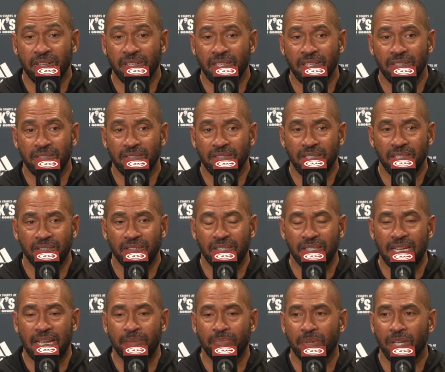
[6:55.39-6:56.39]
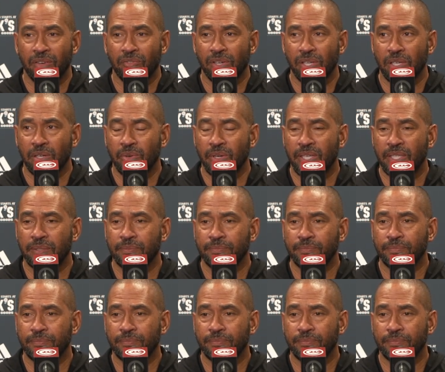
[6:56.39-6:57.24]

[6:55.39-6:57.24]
and he's he's adapting really well.